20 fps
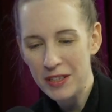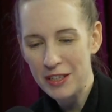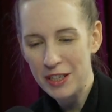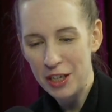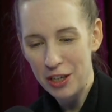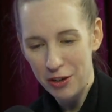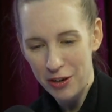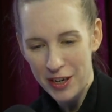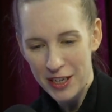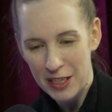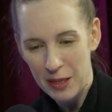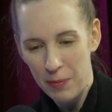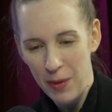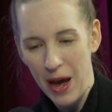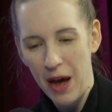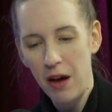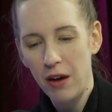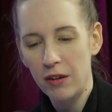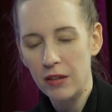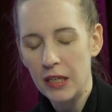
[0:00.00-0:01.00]
is curious
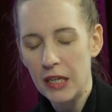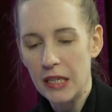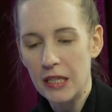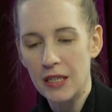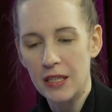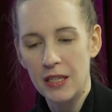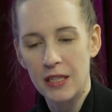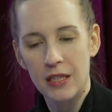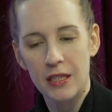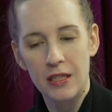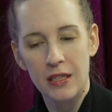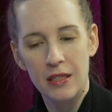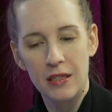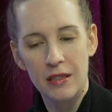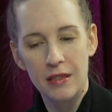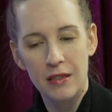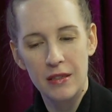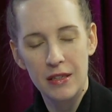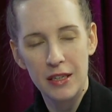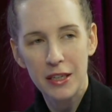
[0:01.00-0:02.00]
about is
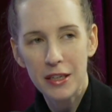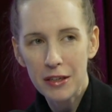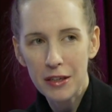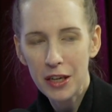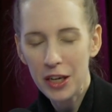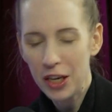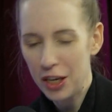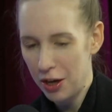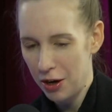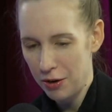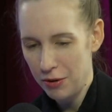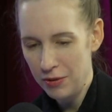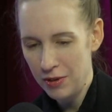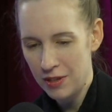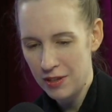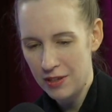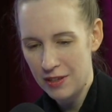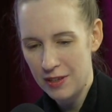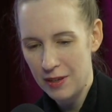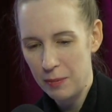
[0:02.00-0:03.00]
still a
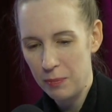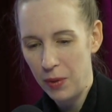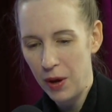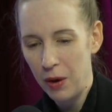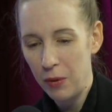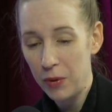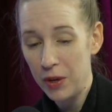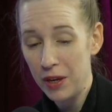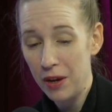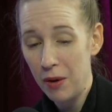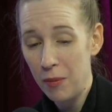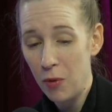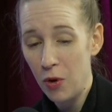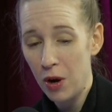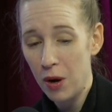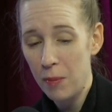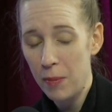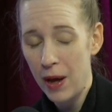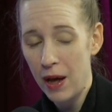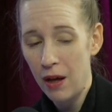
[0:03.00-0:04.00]
ghost, but we know
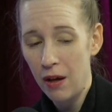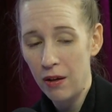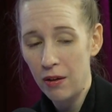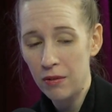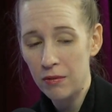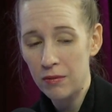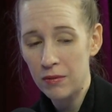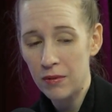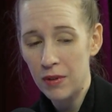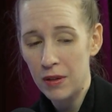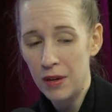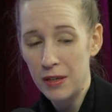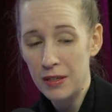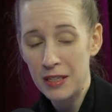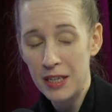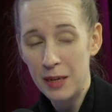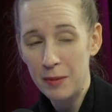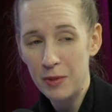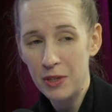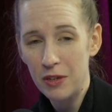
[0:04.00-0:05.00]
more about a
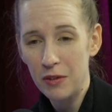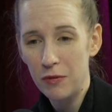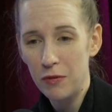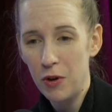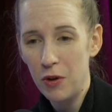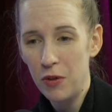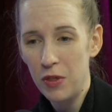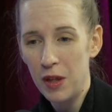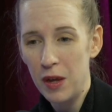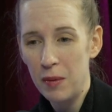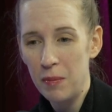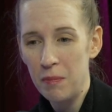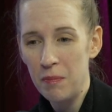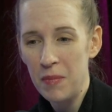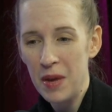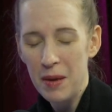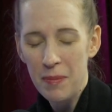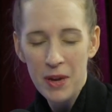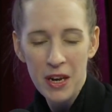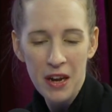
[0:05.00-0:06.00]
Samsung phone that
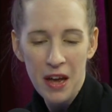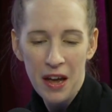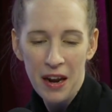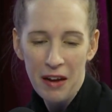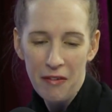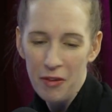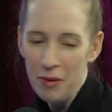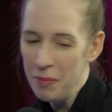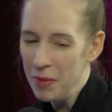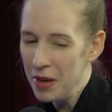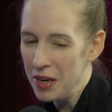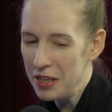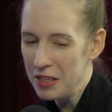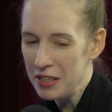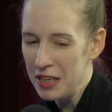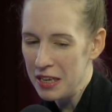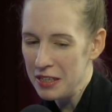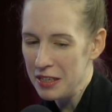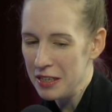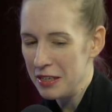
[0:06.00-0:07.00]
maybe not
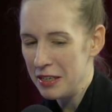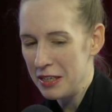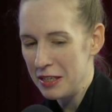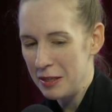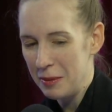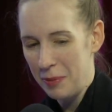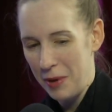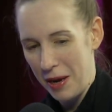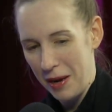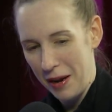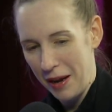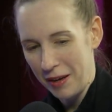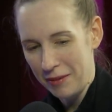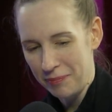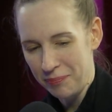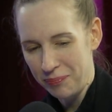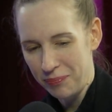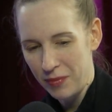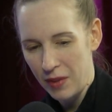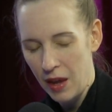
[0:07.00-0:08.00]
everybody's as anticipating.
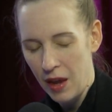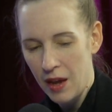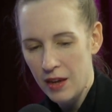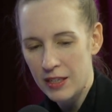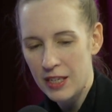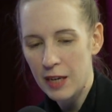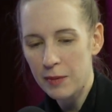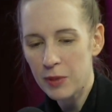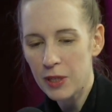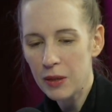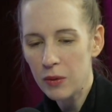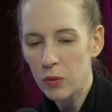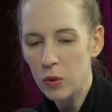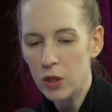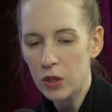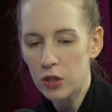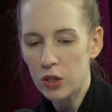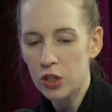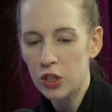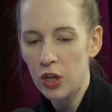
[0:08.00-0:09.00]
Samsung
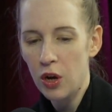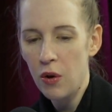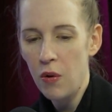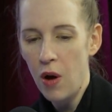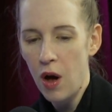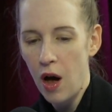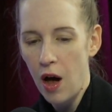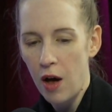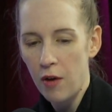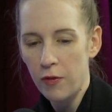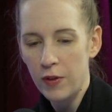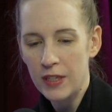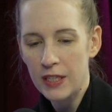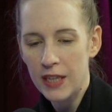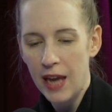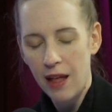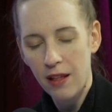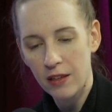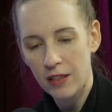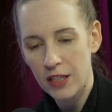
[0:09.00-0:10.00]
will show off its
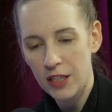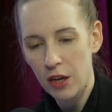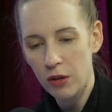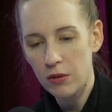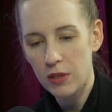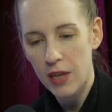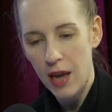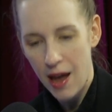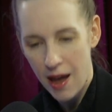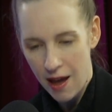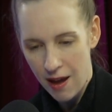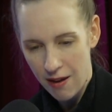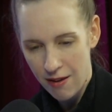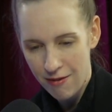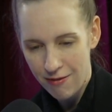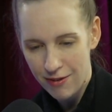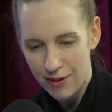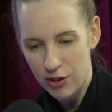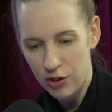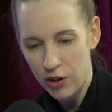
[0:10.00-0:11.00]
Galaxy Note
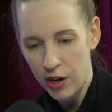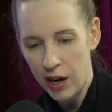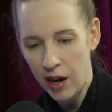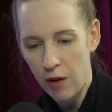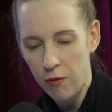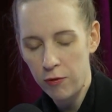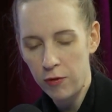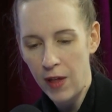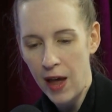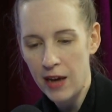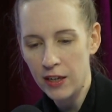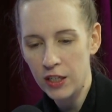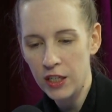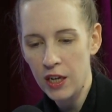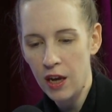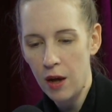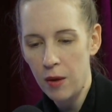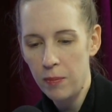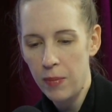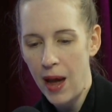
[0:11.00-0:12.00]
10 during a
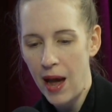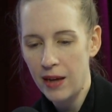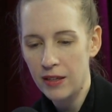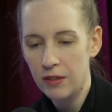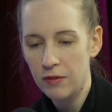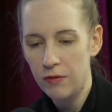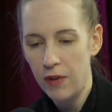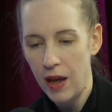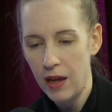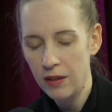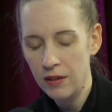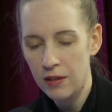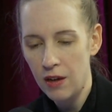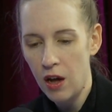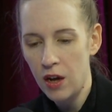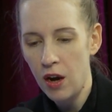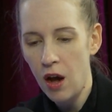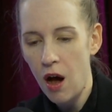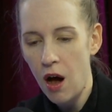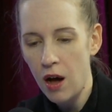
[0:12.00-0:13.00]
flashy Unpacked event
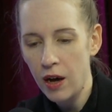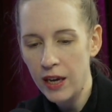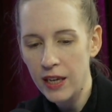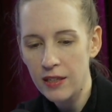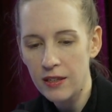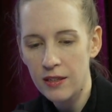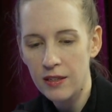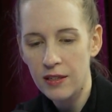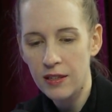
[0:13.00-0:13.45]
on August